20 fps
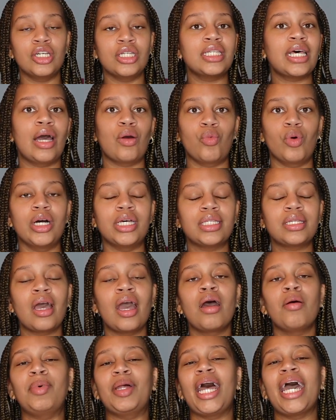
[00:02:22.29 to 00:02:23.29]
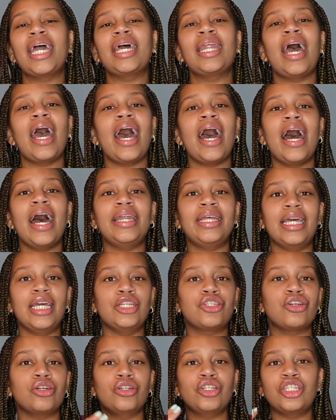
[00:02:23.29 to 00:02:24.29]
I was. But I had
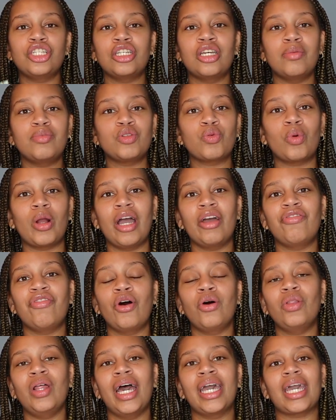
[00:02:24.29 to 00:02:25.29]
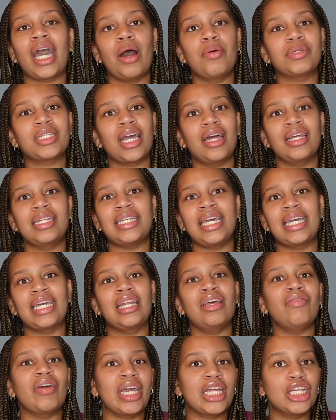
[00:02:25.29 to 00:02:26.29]
internships where I felt like I was kind of taken
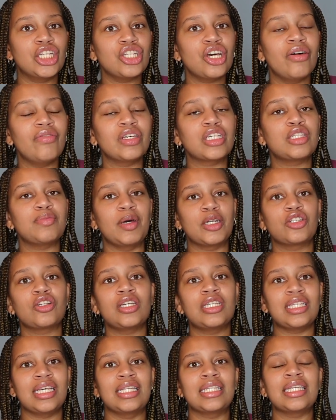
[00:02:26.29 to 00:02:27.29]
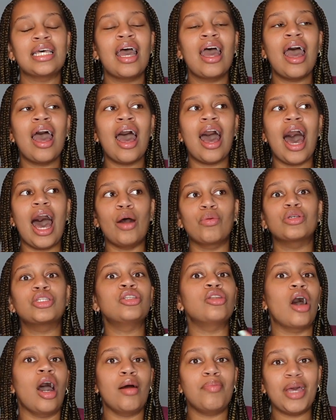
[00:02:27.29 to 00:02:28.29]
advantage of, especially since I was
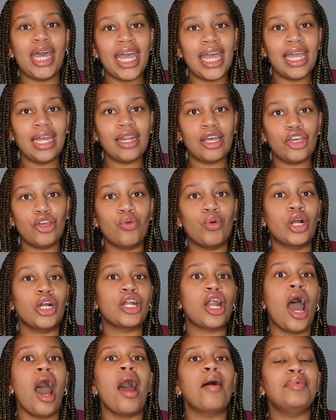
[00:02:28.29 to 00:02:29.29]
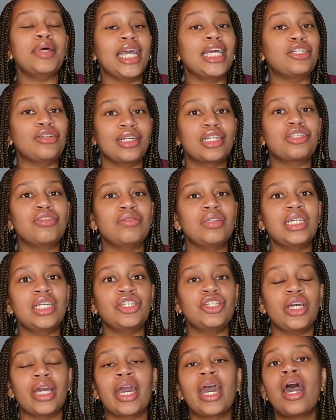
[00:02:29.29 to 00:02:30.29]
not paid. You are not paid during student
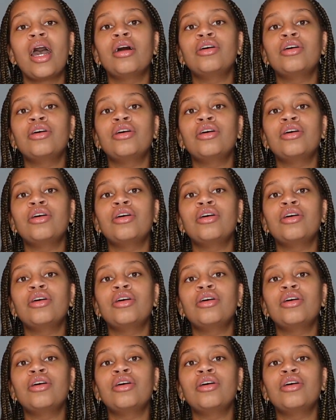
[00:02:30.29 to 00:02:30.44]
teaching.